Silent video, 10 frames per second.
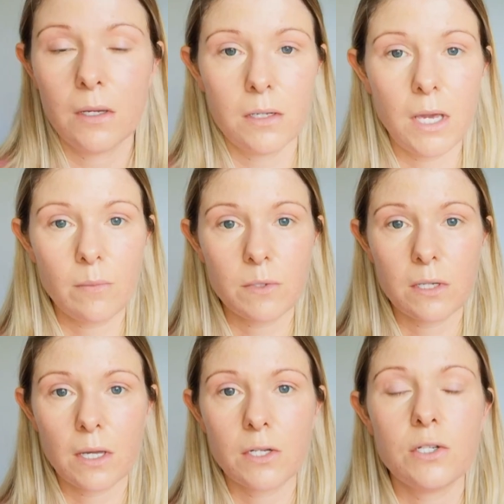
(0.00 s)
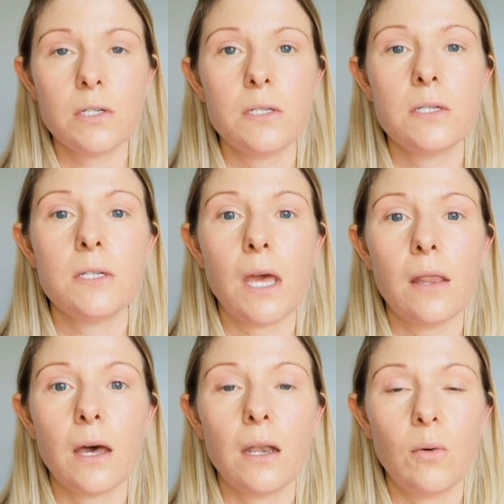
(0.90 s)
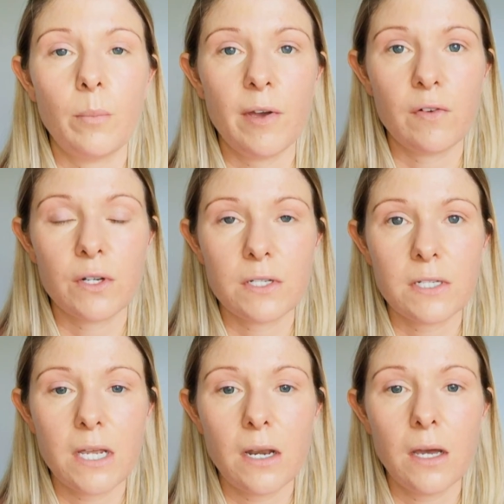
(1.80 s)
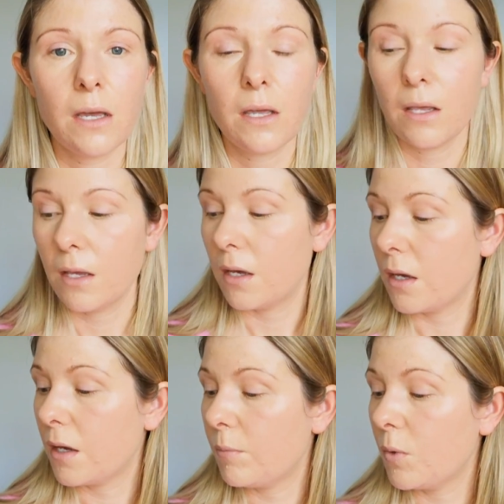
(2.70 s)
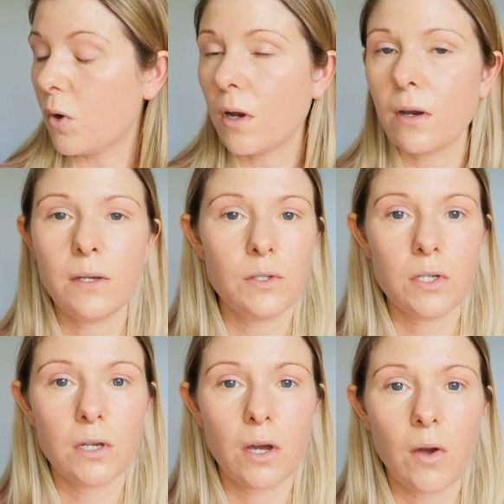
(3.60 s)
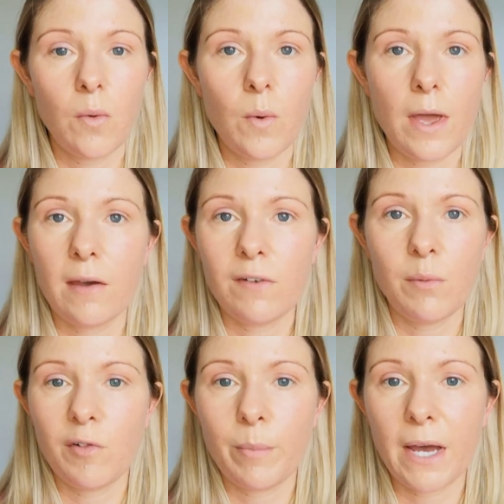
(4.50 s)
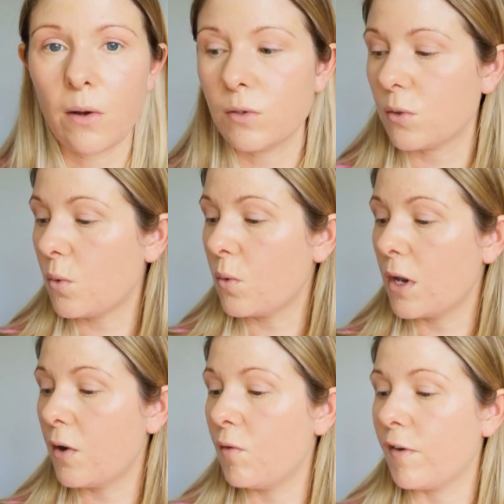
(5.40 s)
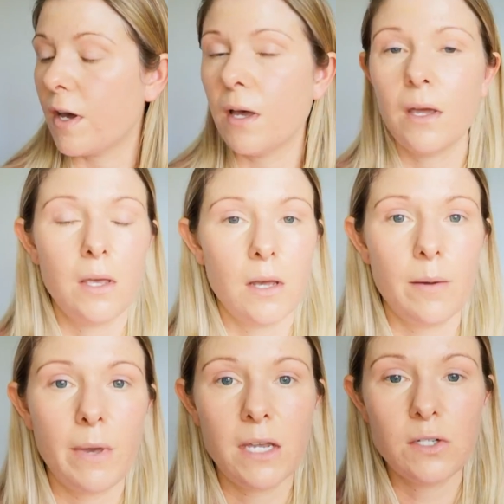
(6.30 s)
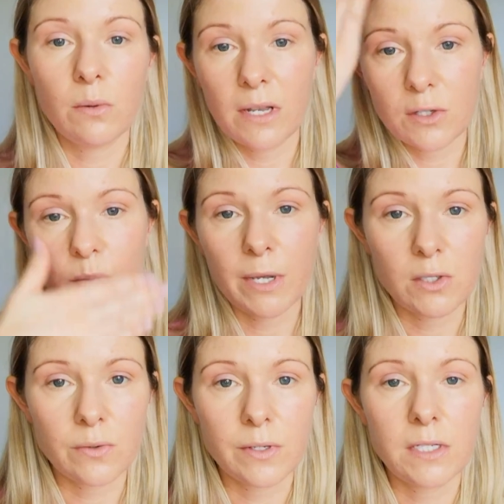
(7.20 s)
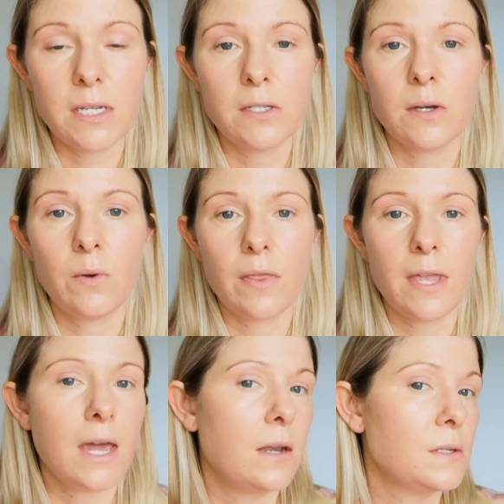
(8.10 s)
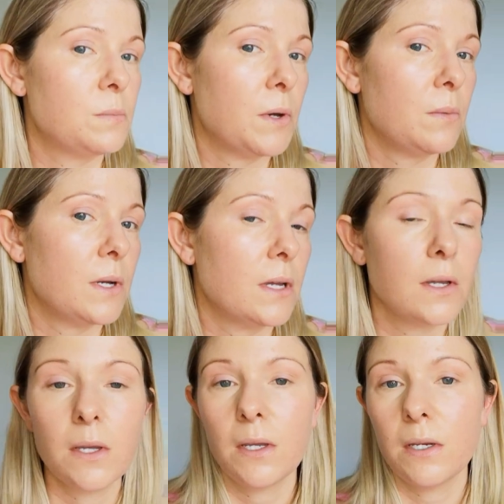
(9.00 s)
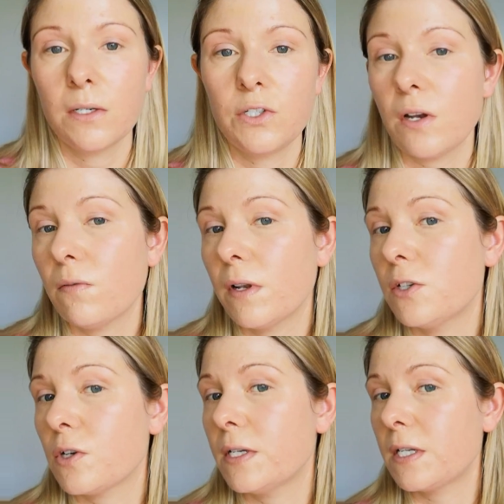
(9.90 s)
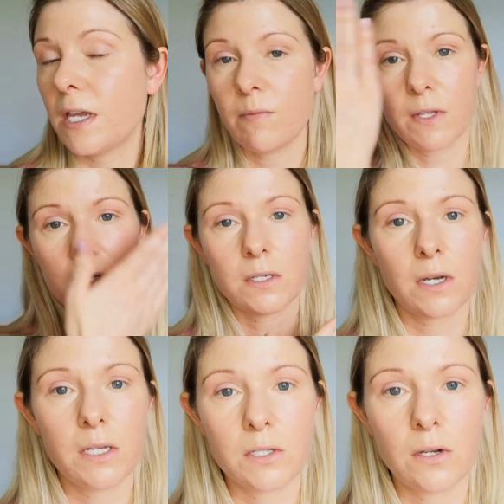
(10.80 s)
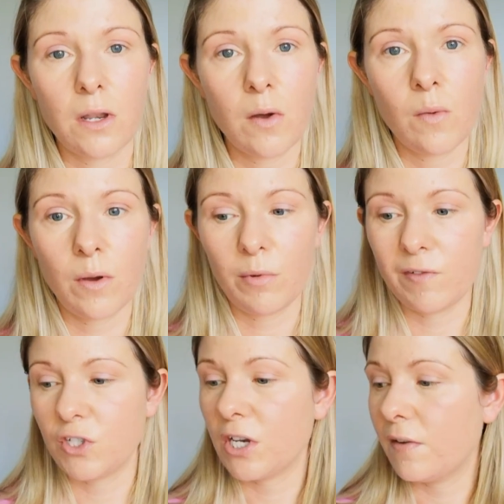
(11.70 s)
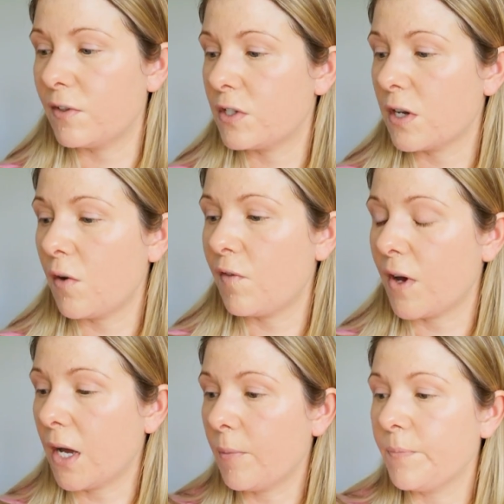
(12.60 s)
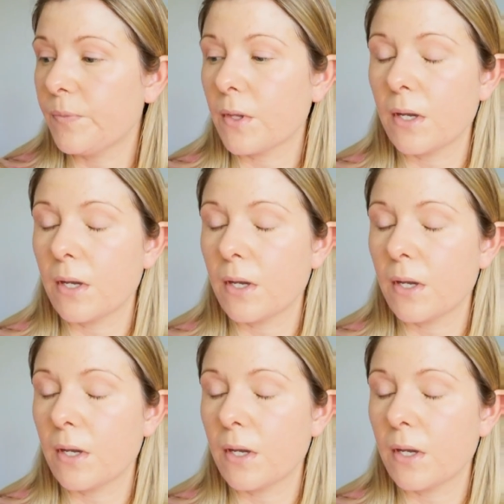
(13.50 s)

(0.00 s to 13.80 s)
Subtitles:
Yep, so that's just to set that little bit of concealer. Not going to go heavy with powder all over. I may do a little bit on the T-zone at the end, but we're generally trying to keep this nice glow that we've achieved so far.